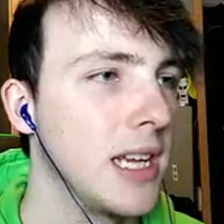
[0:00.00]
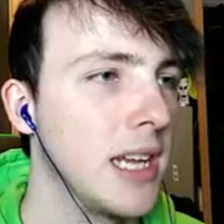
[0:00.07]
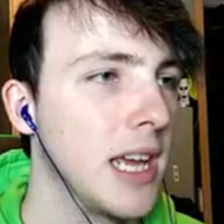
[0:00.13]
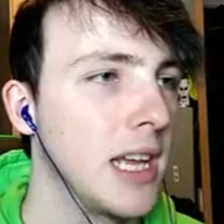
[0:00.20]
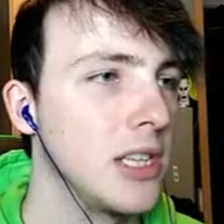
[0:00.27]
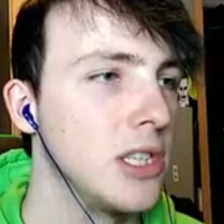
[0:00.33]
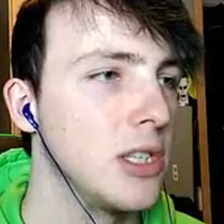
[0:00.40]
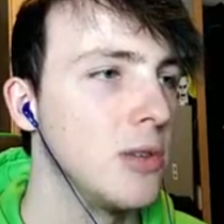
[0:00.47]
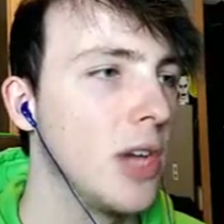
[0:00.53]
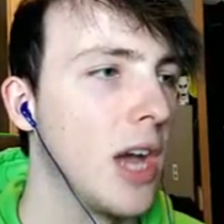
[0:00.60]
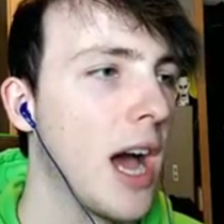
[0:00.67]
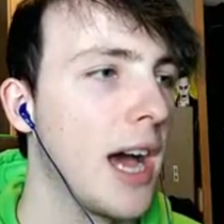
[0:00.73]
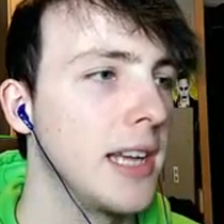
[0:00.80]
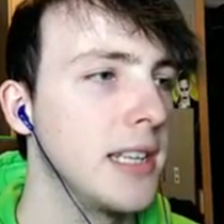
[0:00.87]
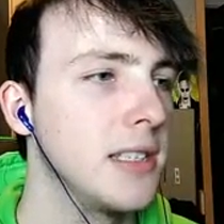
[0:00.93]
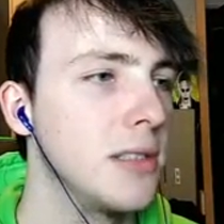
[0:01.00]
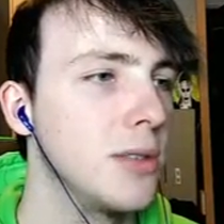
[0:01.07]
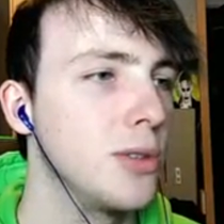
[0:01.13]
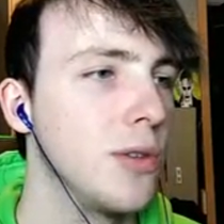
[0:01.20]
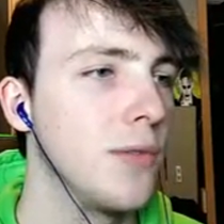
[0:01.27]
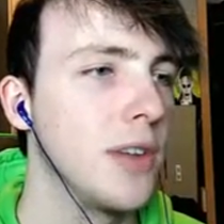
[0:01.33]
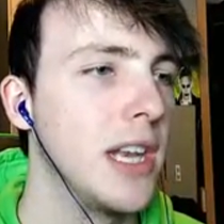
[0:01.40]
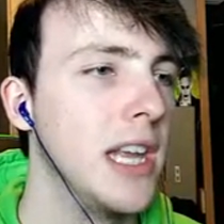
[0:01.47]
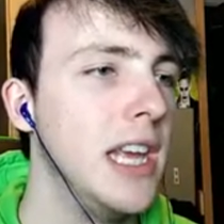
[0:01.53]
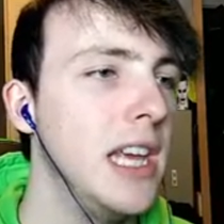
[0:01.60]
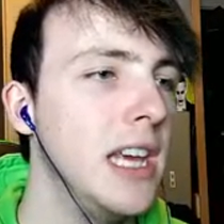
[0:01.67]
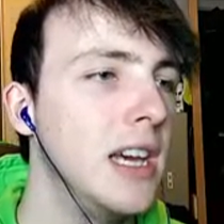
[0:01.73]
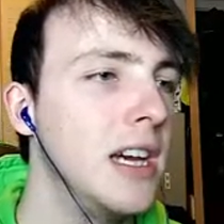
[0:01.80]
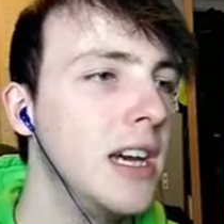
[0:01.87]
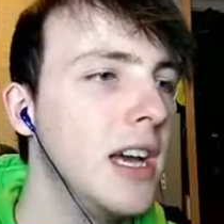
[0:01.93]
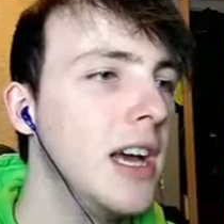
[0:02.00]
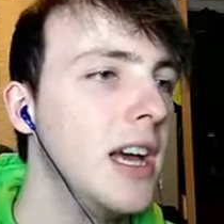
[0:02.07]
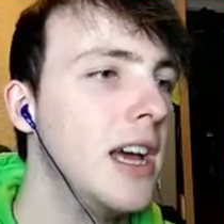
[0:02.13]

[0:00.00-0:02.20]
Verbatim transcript: You can get to do your heists and stuff in here.